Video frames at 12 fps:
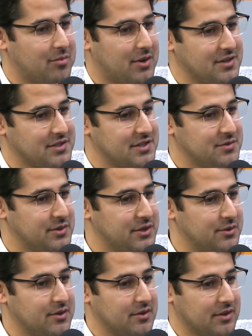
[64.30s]
process when you
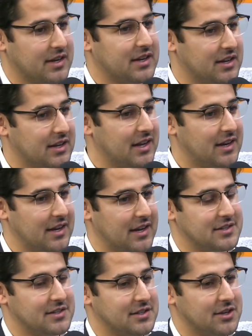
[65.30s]
were getting
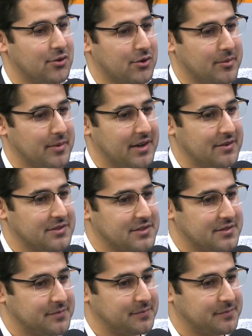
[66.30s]
into Decorum Gifts?